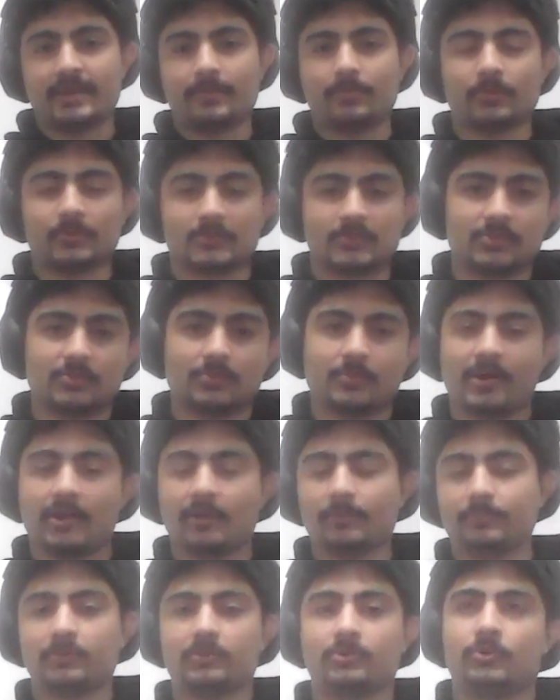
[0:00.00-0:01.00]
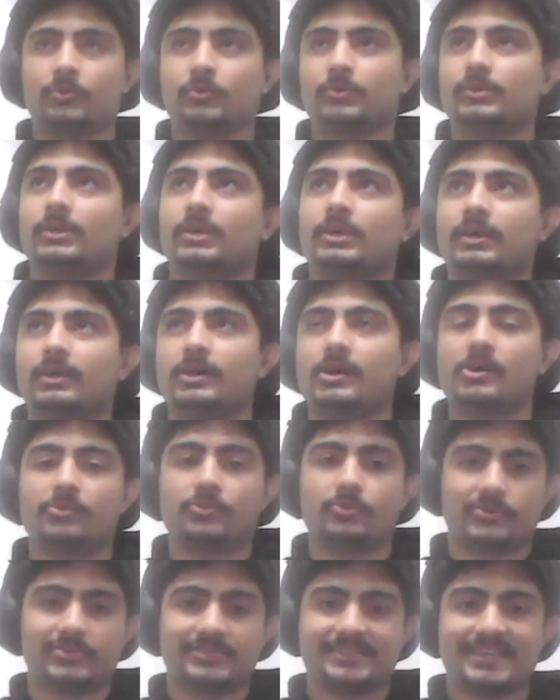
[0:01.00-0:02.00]
able to help you
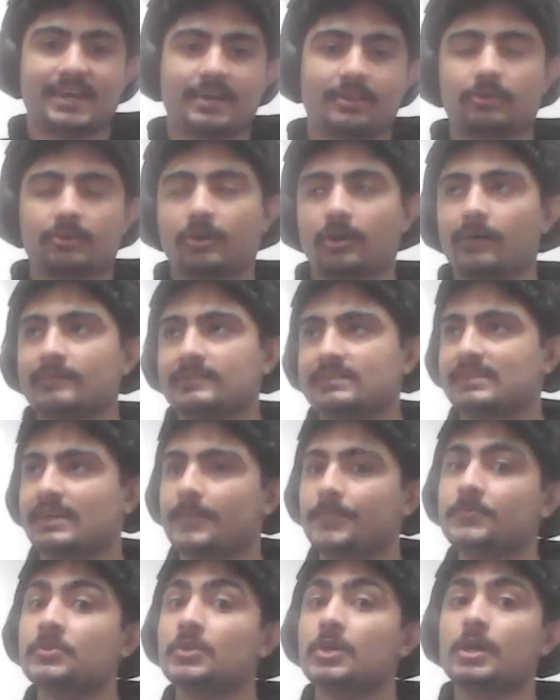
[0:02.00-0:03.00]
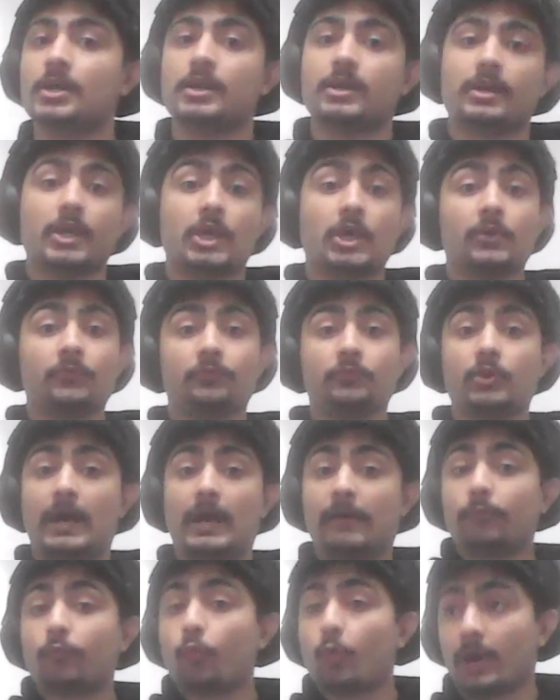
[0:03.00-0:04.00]
understand the concept. If you
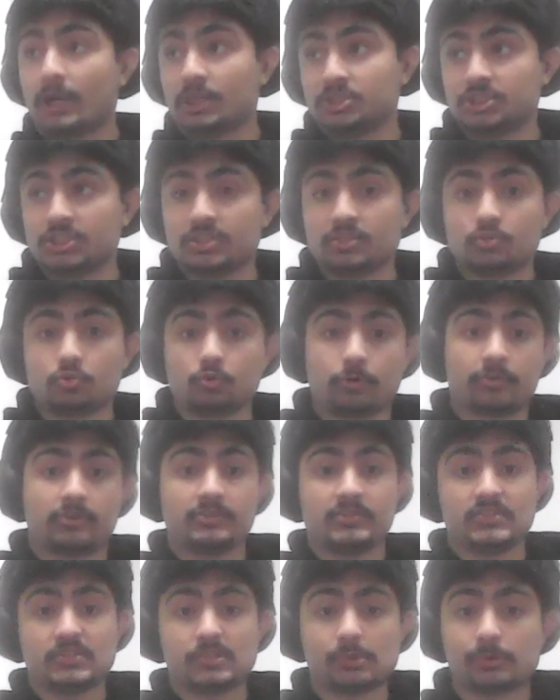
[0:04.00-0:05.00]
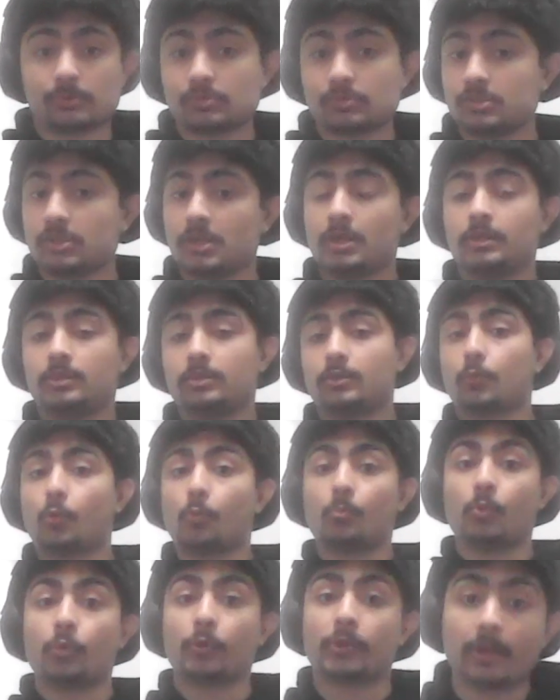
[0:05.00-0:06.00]
have questions or concerns, you're
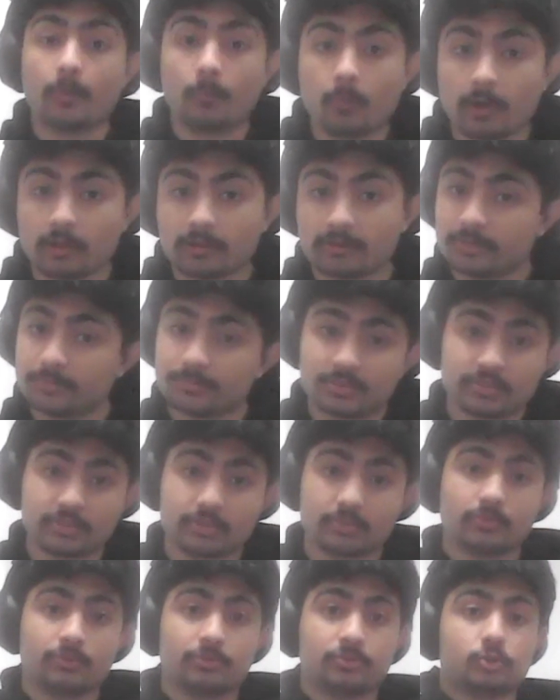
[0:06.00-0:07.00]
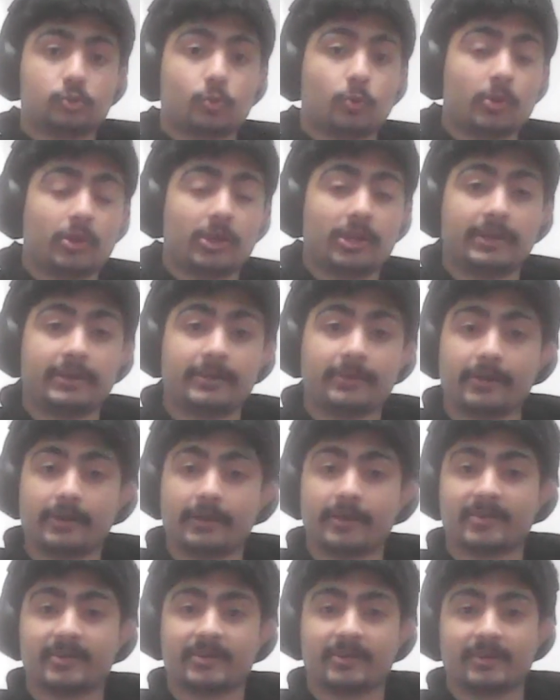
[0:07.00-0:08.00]
more than welcome to join
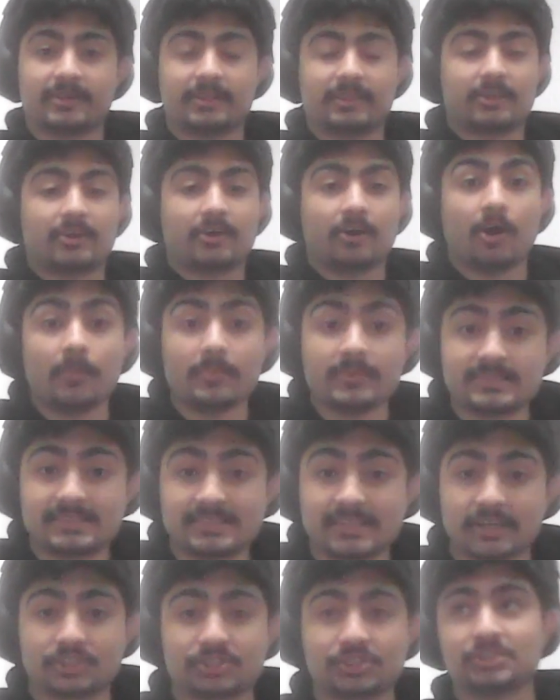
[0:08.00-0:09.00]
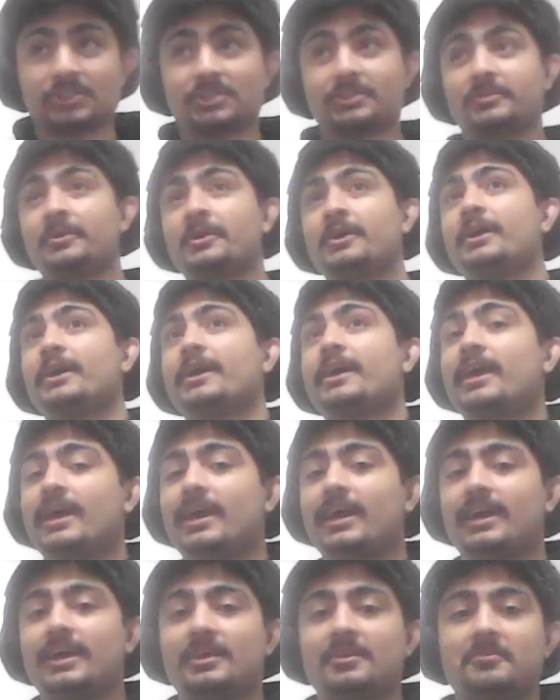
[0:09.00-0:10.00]
the comments section
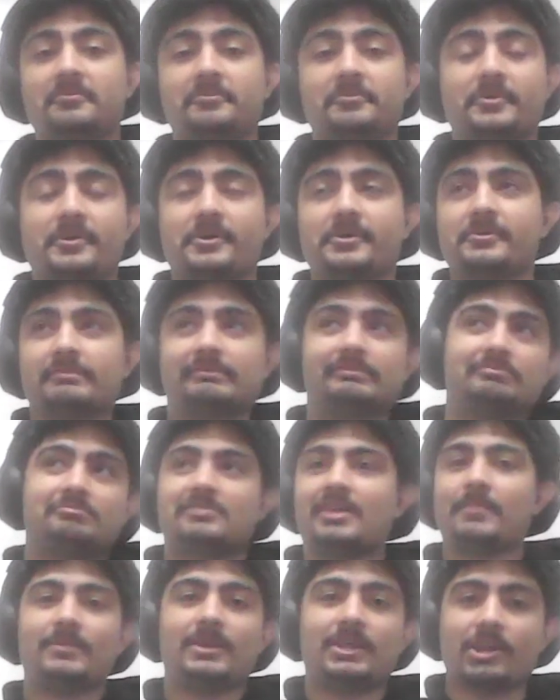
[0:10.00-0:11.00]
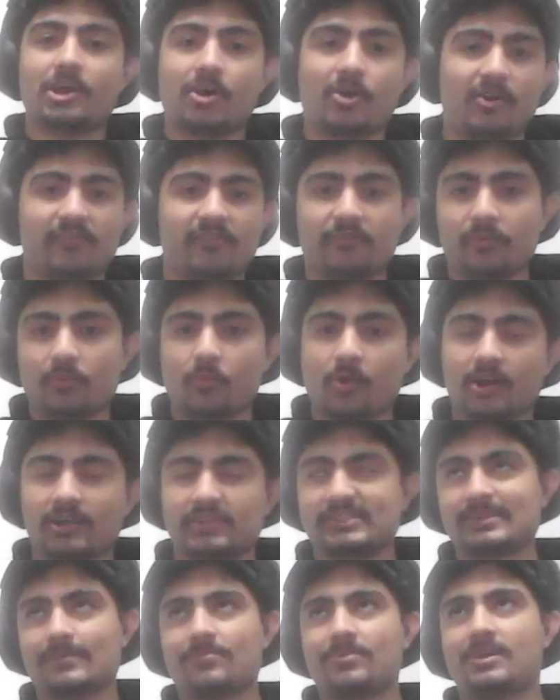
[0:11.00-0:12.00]
and let me know if you
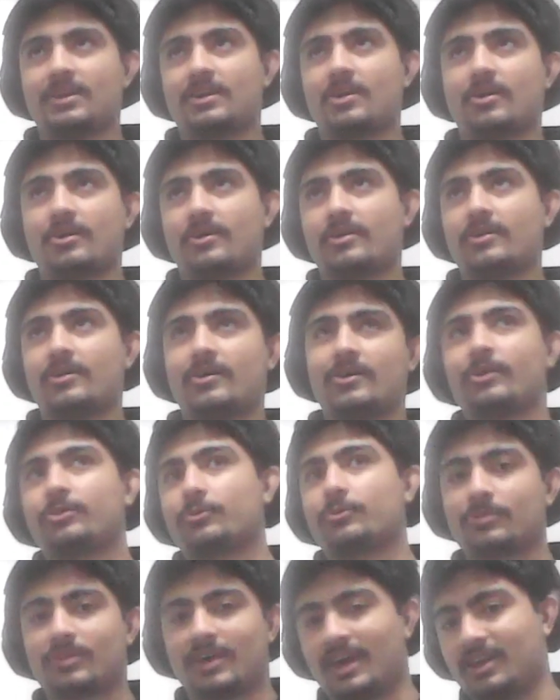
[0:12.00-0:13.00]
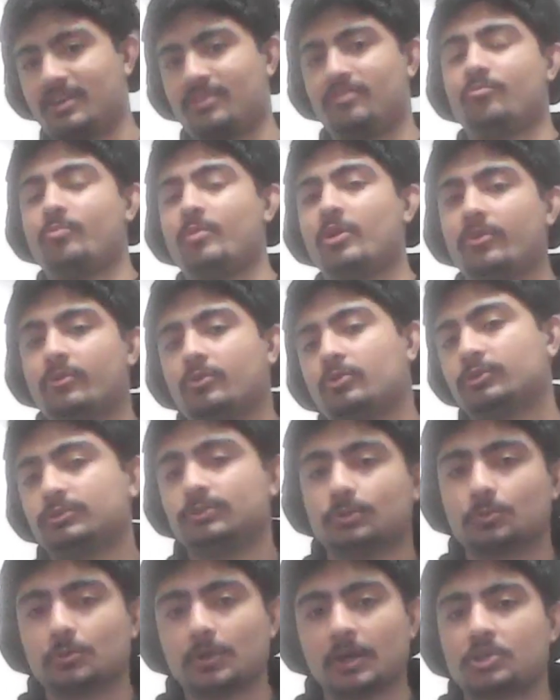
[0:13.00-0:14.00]
want something other than numerical
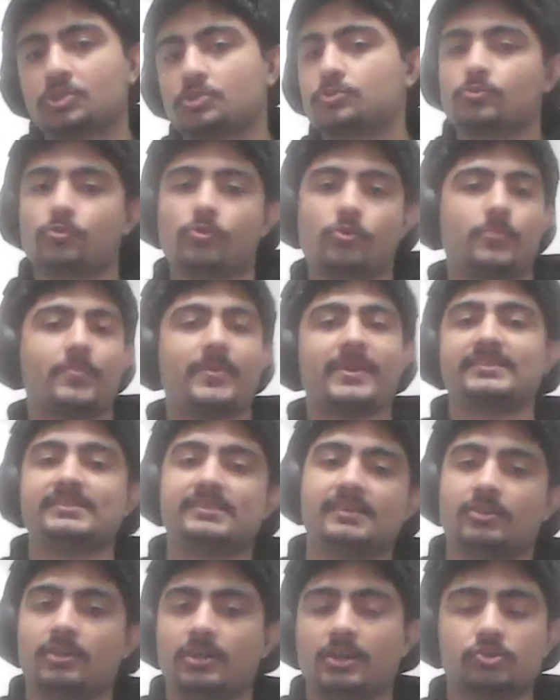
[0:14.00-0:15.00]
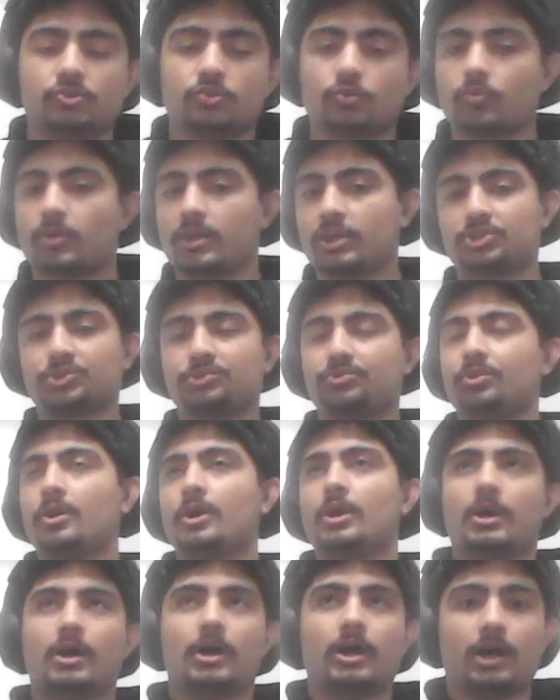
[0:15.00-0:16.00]
integration or basically
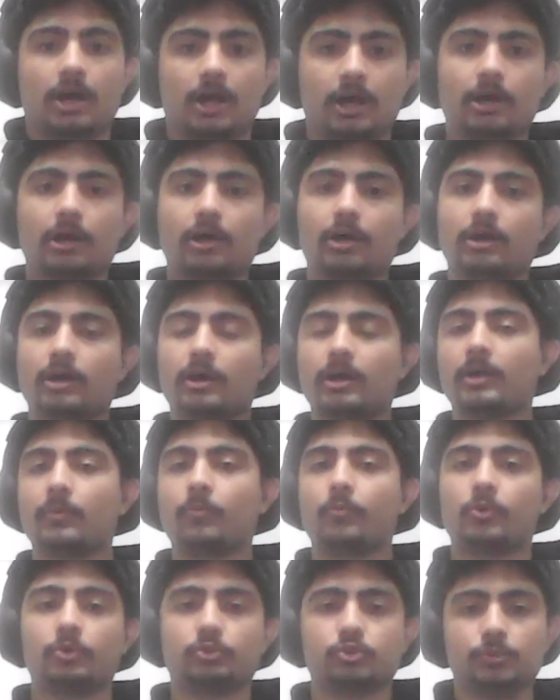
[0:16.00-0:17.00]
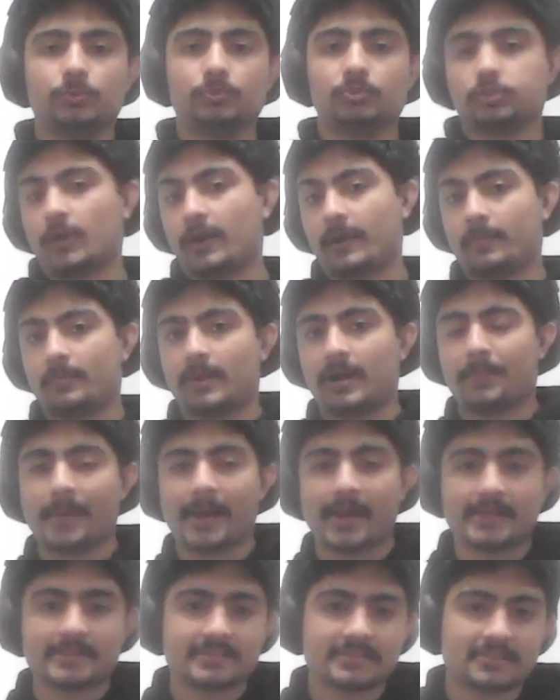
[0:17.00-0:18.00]
integration. I will try my
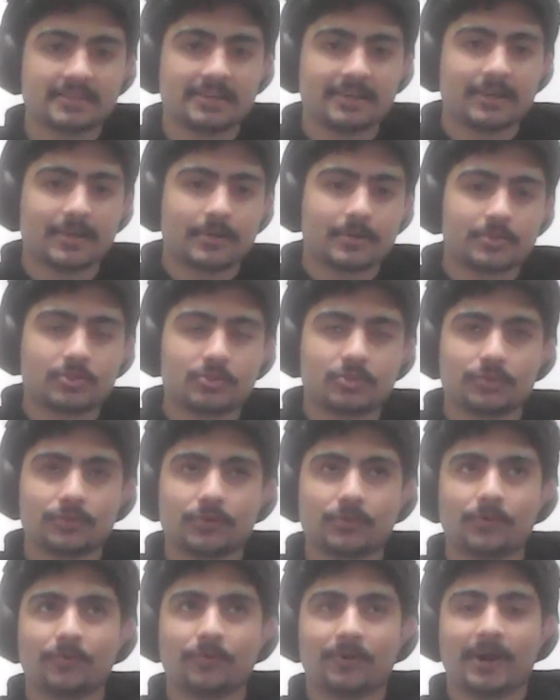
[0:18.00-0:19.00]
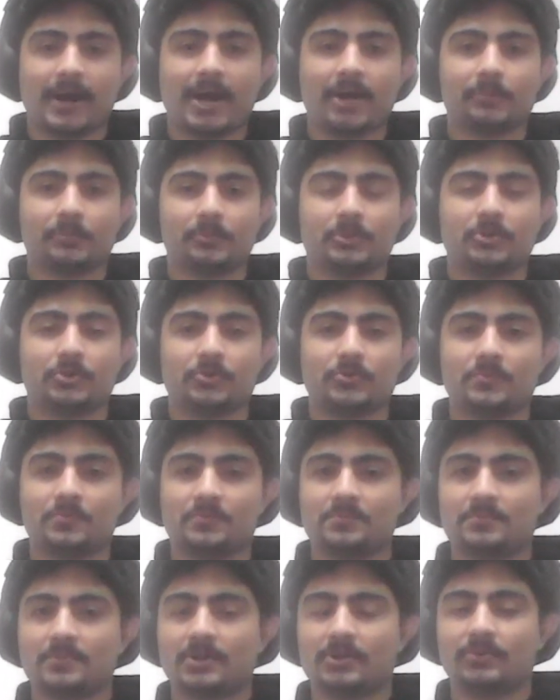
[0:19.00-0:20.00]
best to help
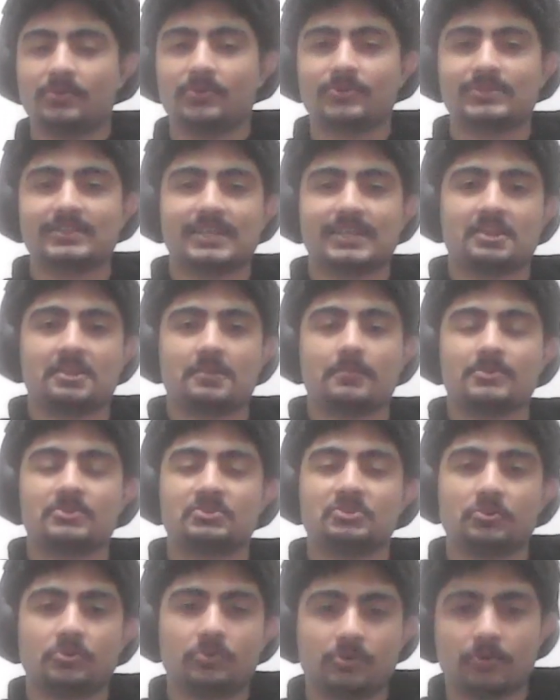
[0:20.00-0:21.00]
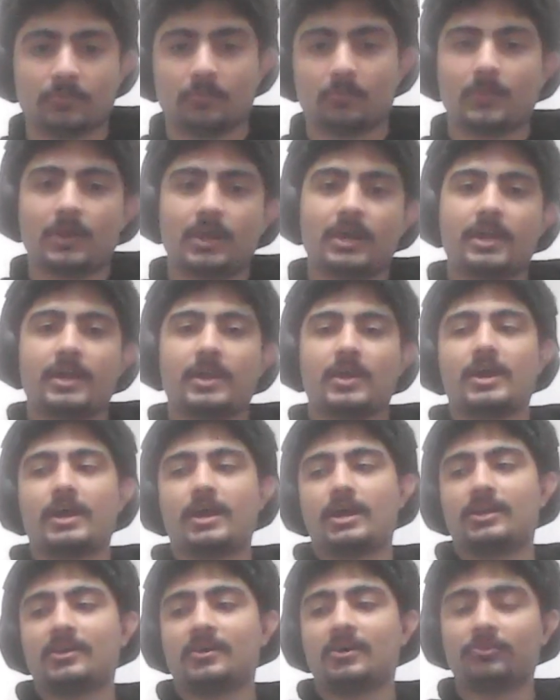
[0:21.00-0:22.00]
you understand the material.
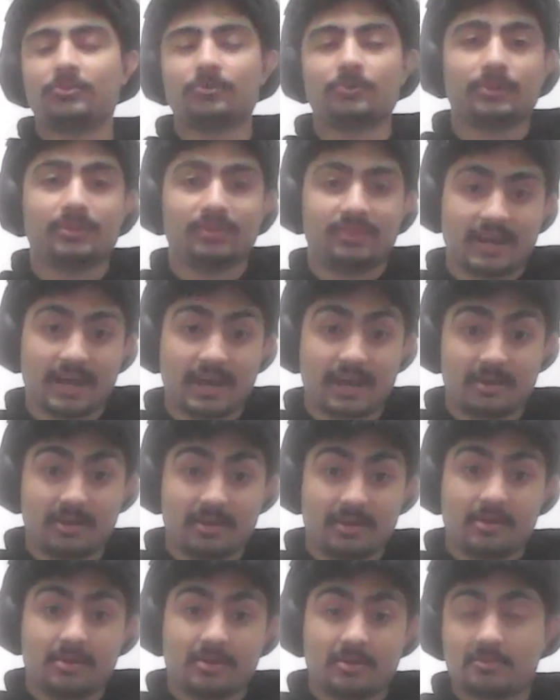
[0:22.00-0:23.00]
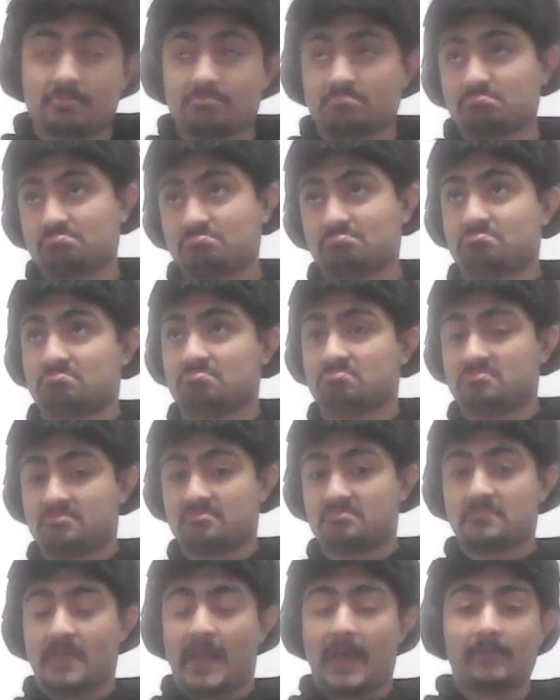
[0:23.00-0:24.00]
And other than that,
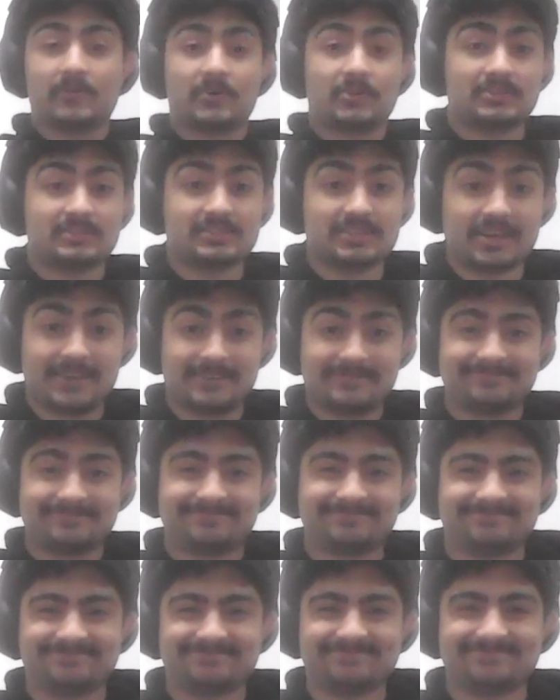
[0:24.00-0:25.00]
have a good day.